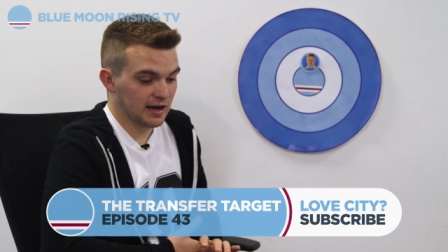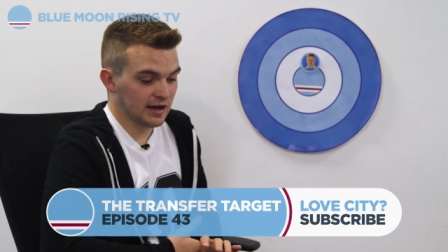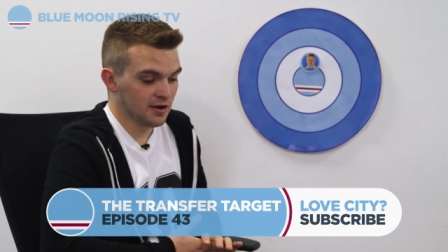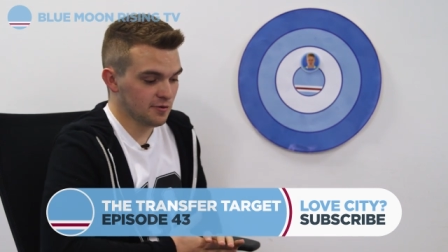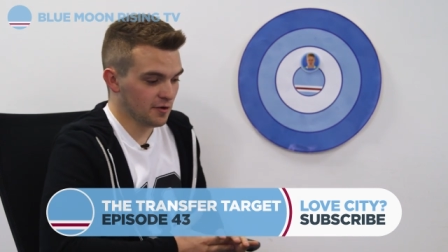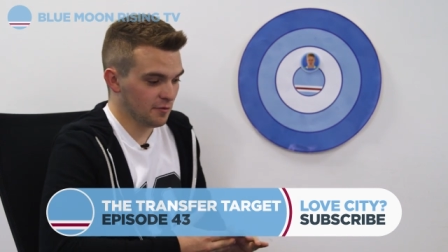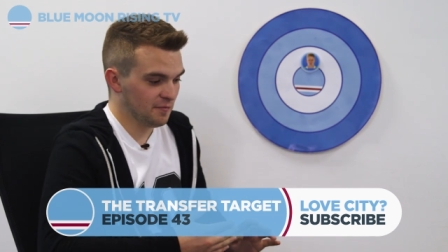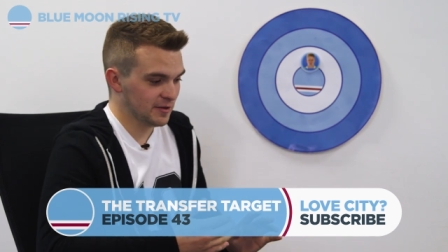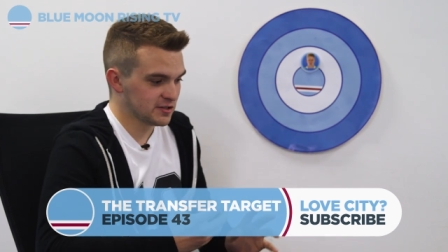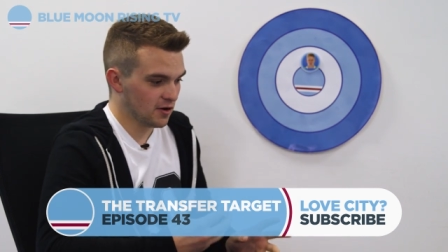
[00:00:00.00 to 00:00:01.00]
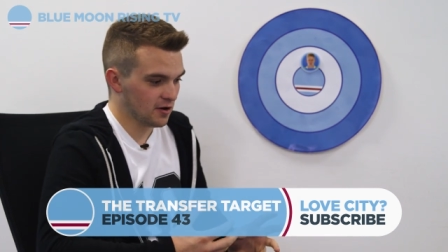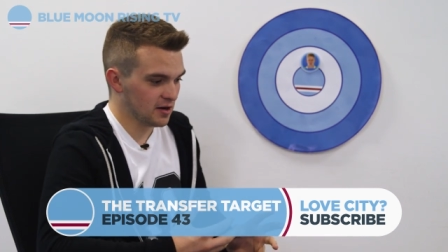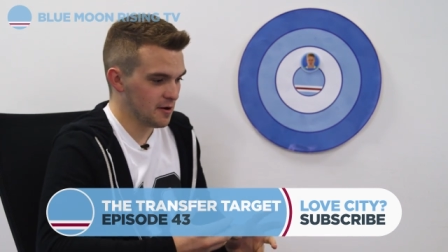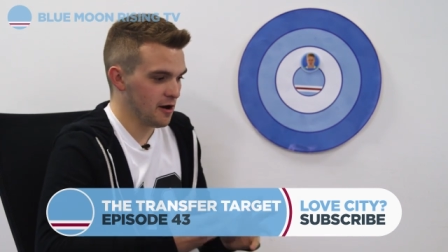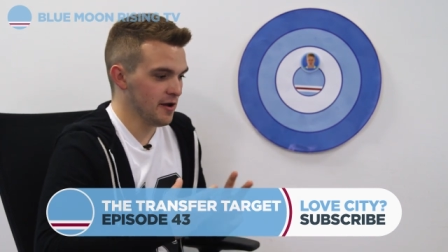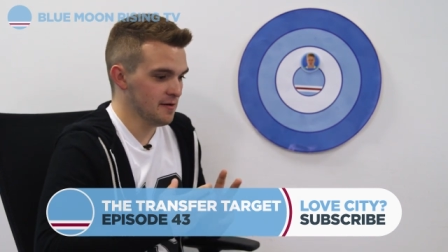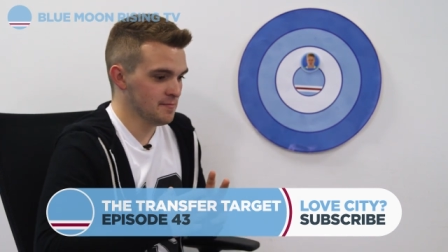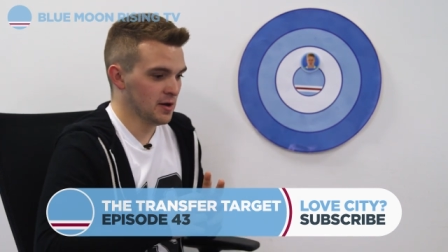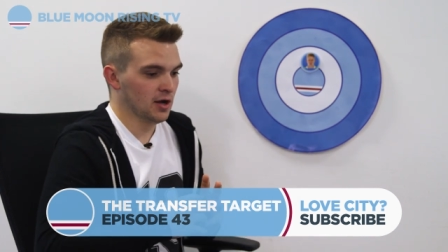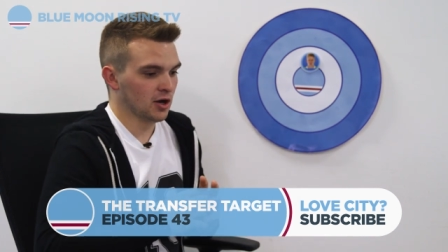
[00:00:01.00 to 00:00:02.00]
I know that we've been talking about
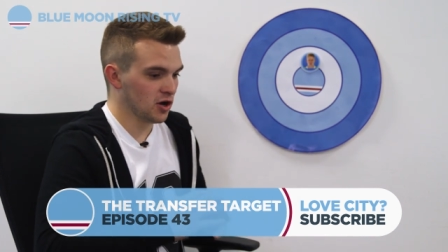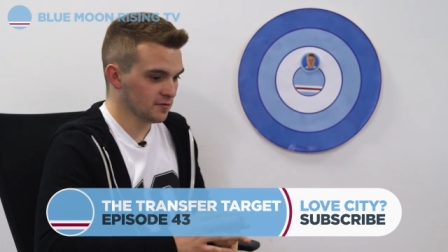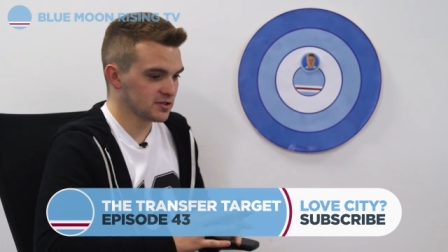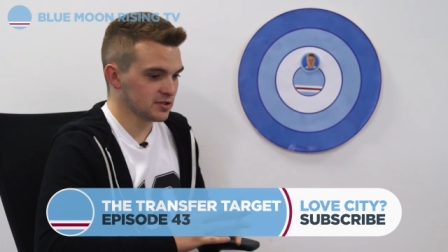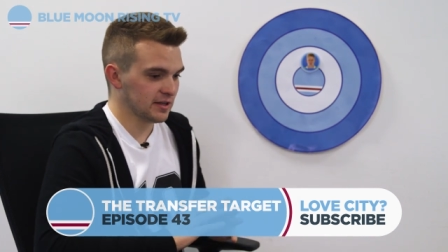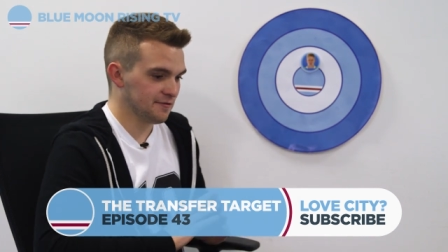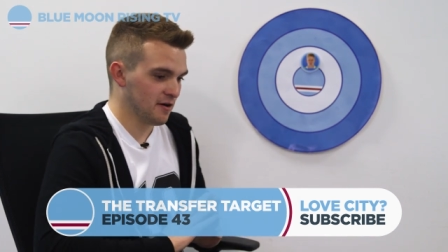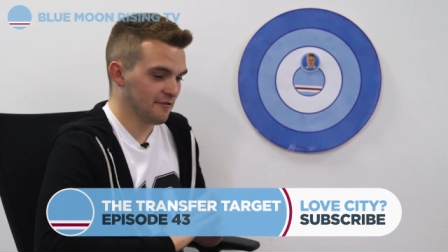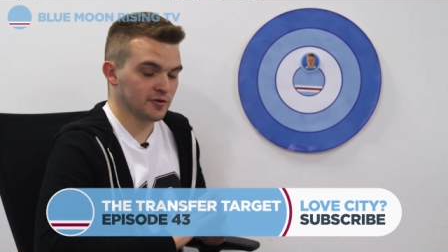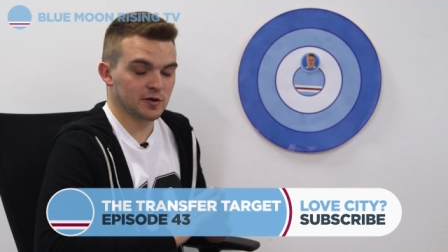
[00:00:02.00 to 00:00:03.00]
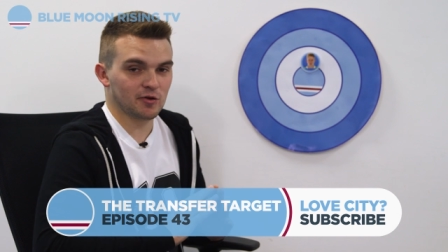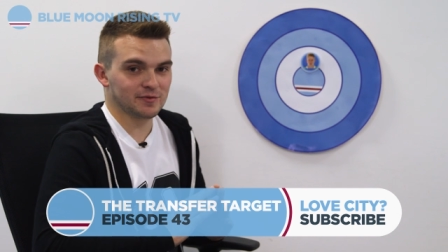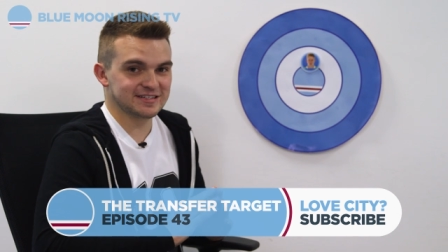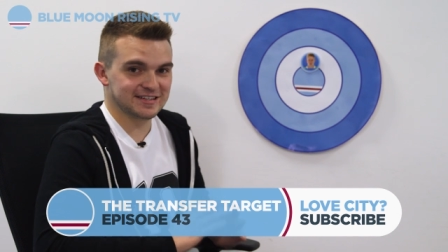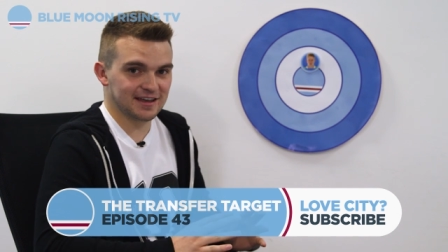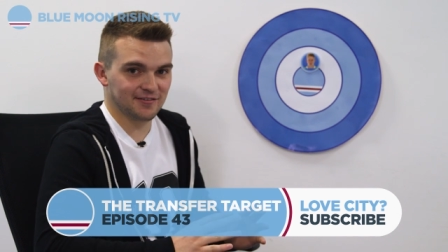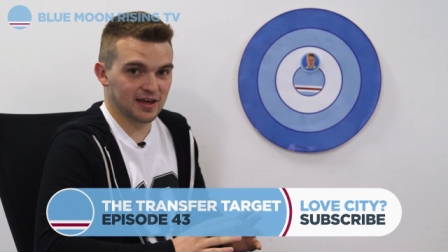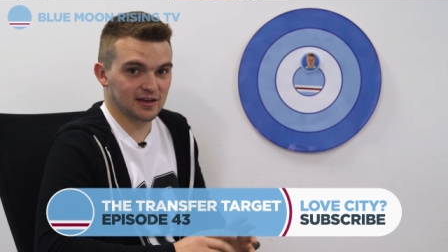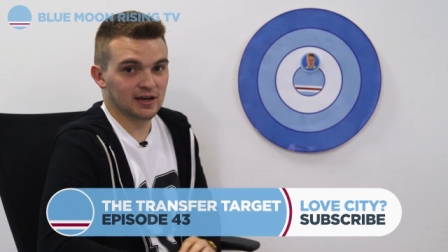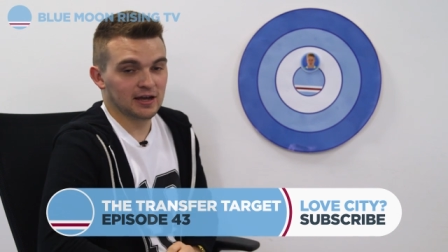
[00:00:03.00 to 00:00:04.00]
him constantly forever and you're probably sick of
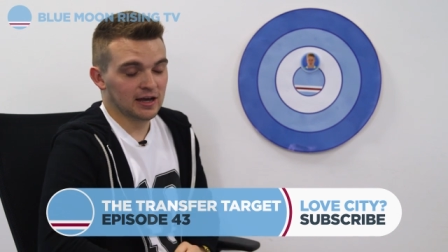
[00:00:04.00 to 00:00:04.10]
it.